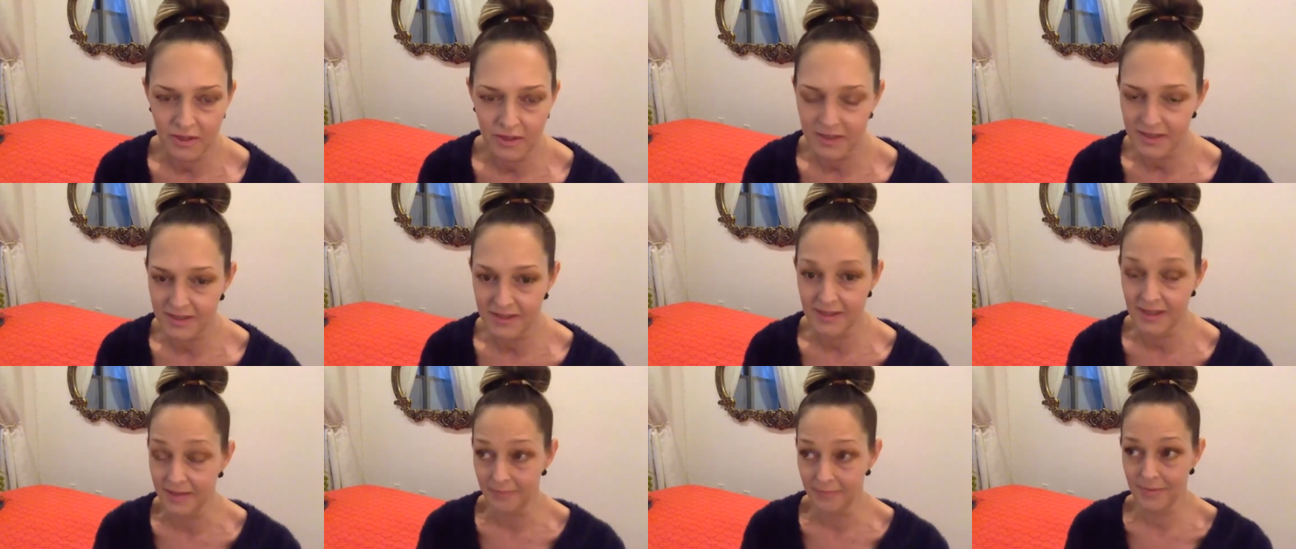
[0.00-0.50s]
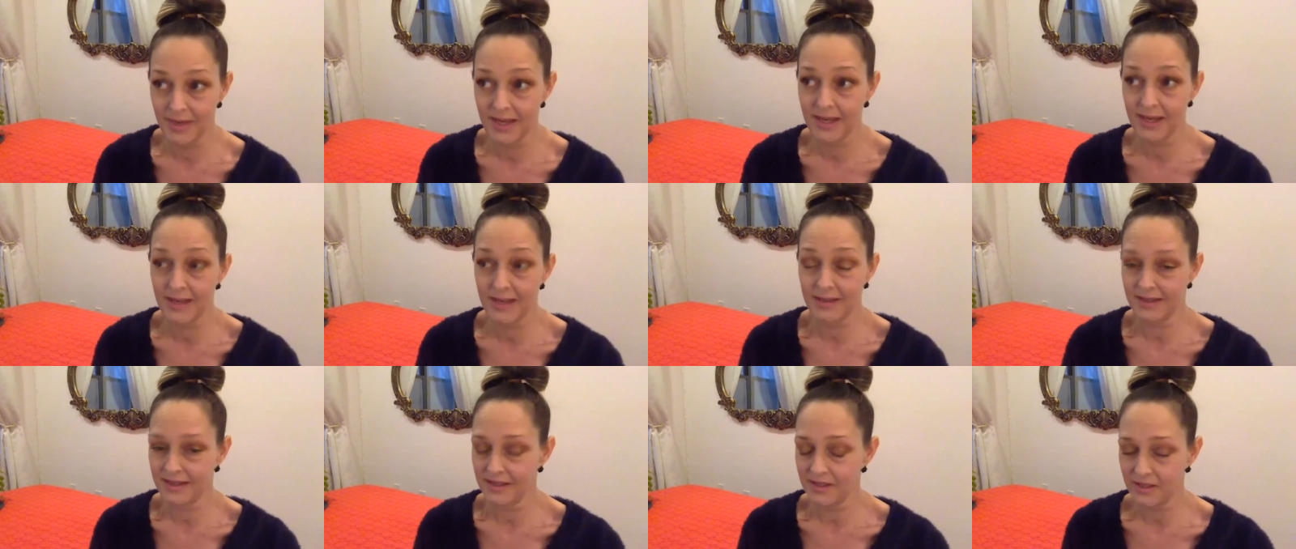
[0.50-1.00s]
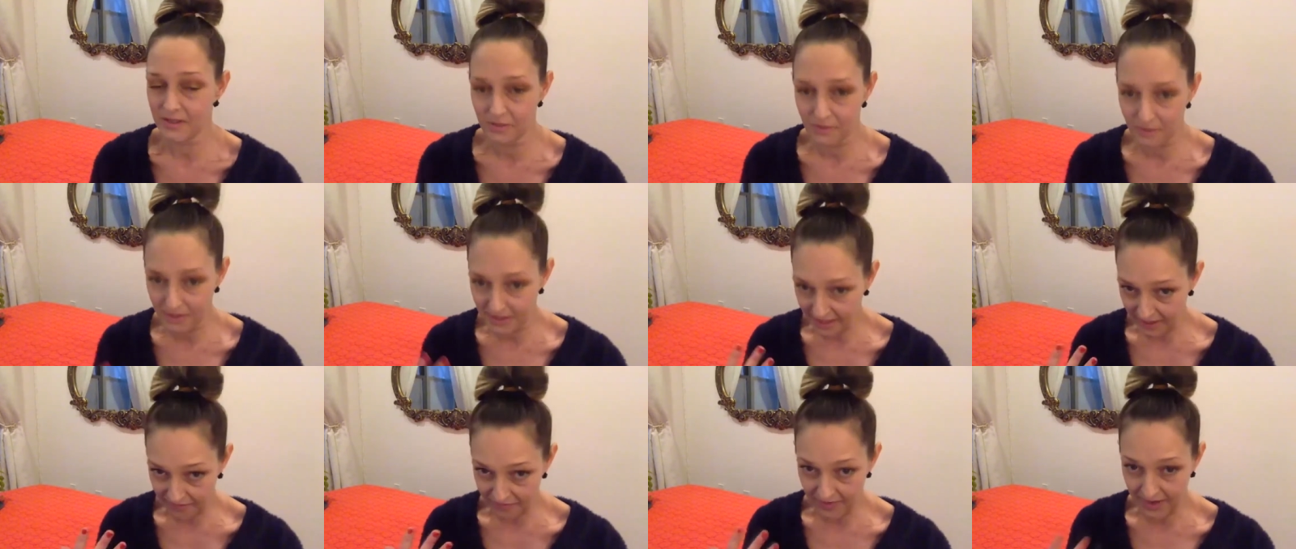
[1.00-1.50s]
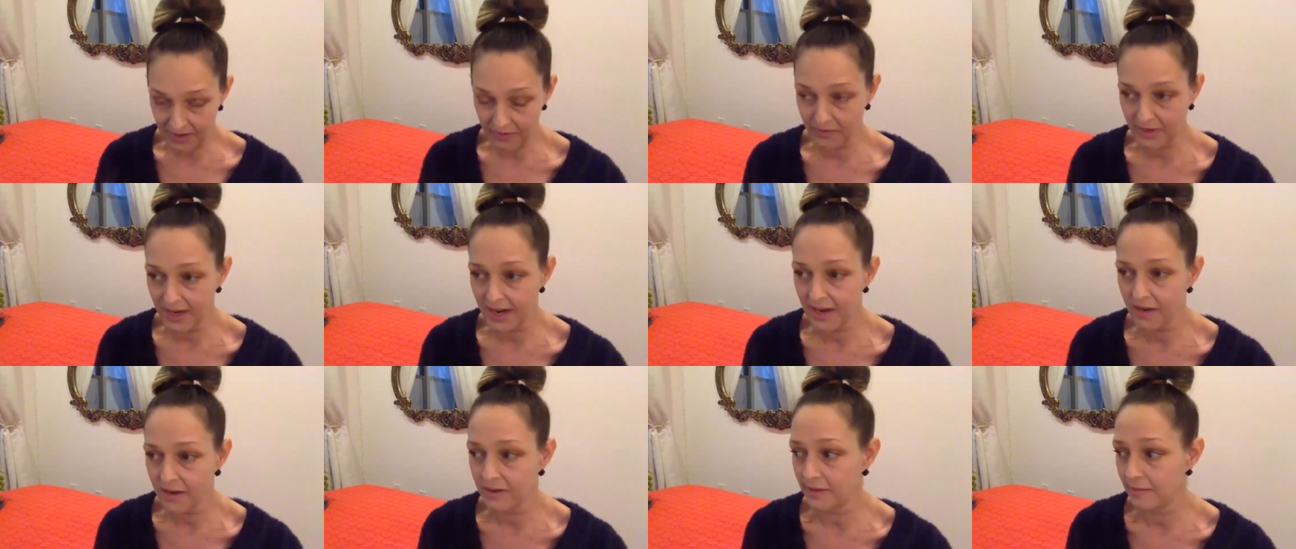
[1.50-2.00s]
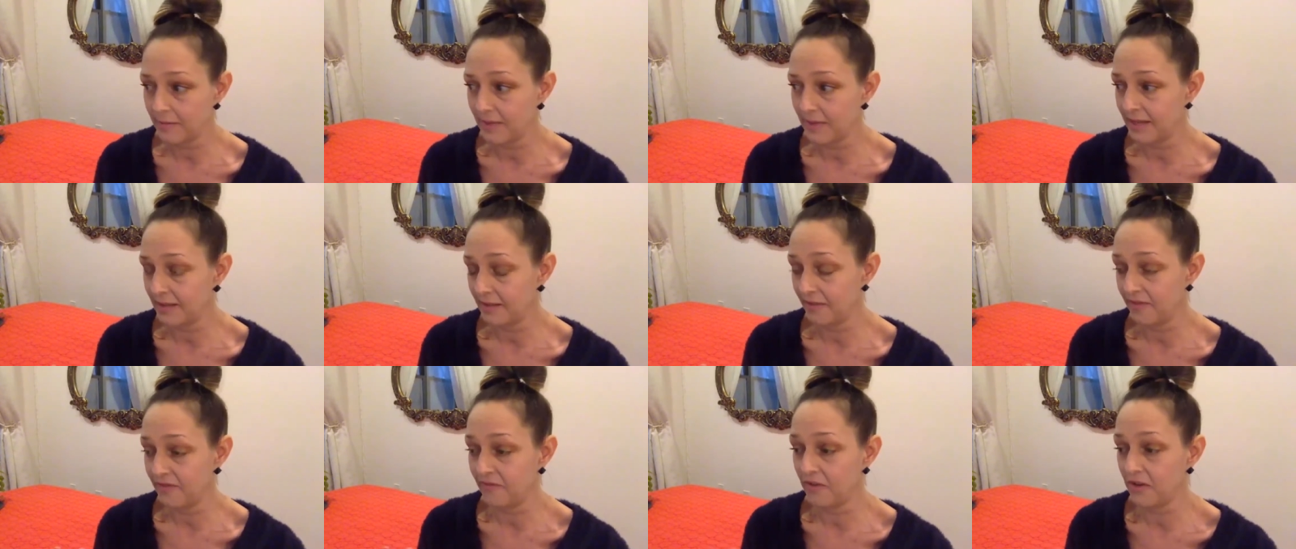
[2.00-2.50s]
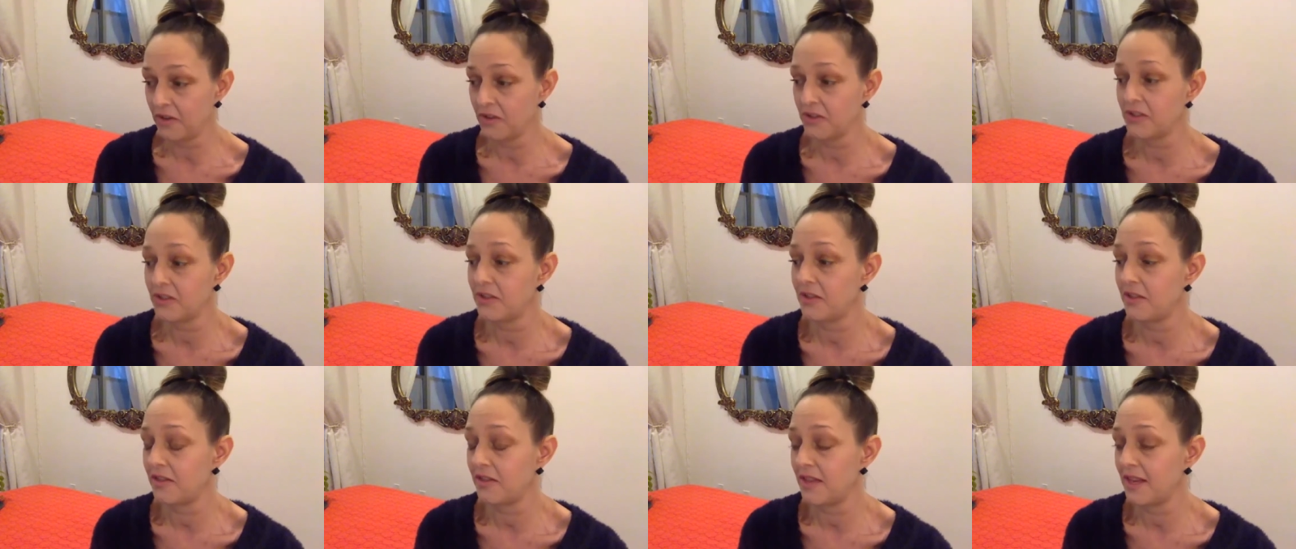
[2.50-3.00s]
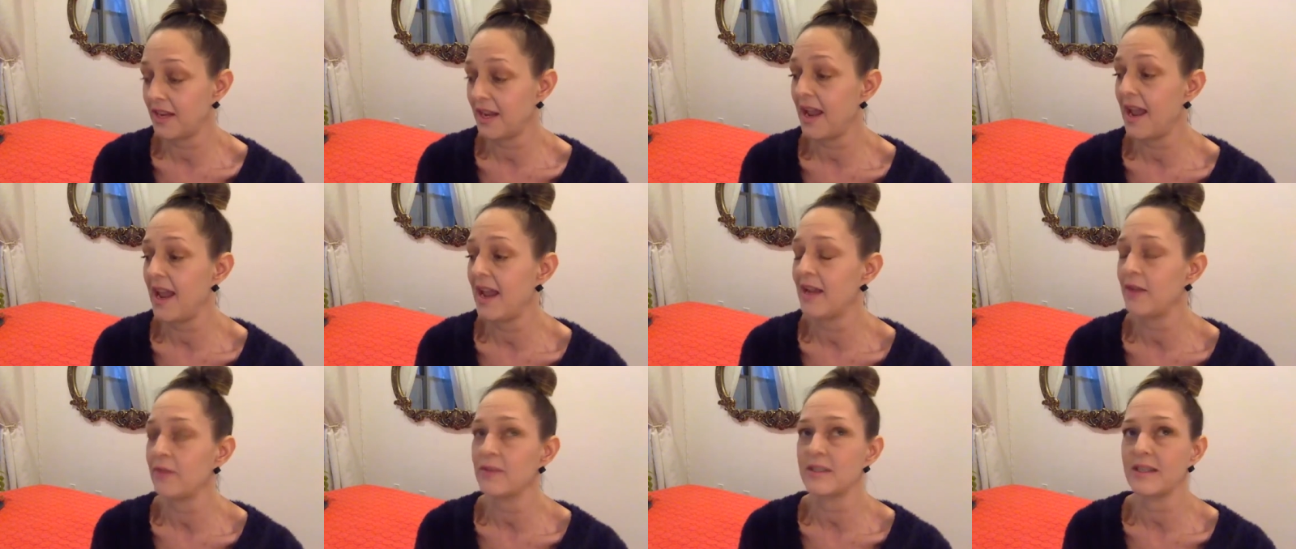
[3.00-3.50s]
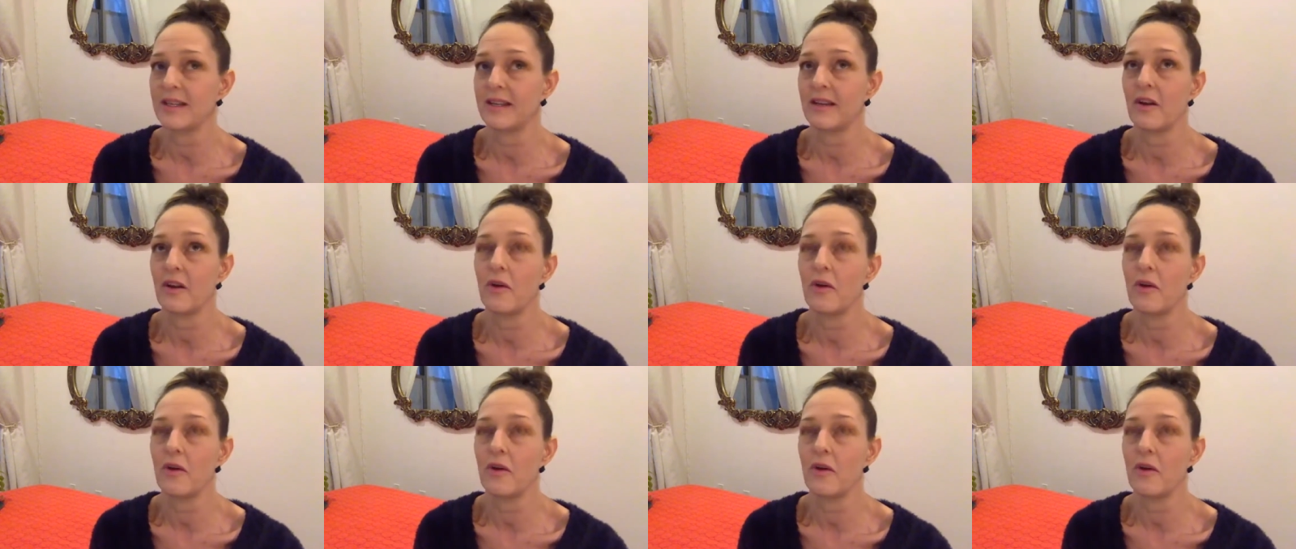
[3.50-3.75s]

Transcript: because immediately, as soon as I found out, I mean, the first thing I had was like,